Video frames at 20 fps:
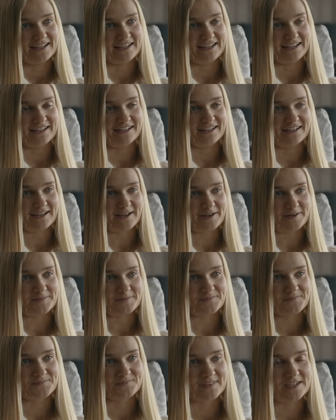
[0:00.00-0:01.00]

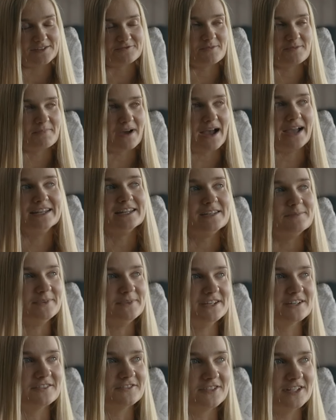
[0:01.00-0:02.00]
And he reminded
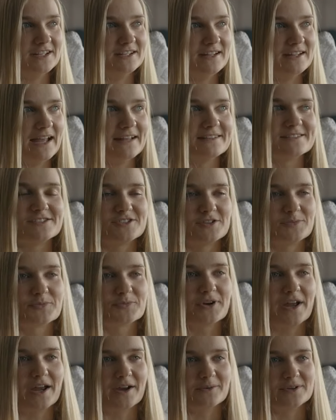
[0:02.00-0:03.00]
me of an ancestry
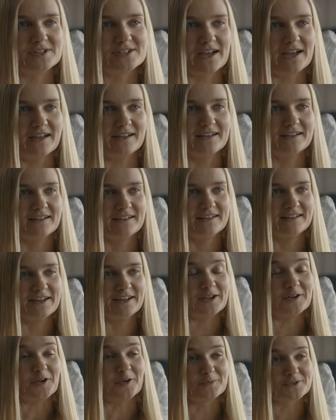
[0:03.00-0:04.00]
prayer which I
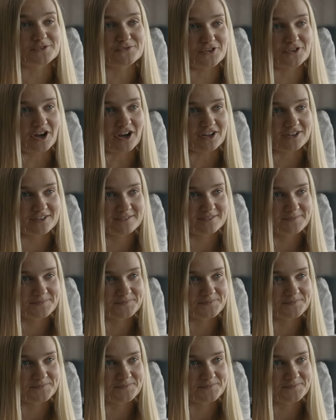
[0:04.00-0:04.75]
had almost forgotten.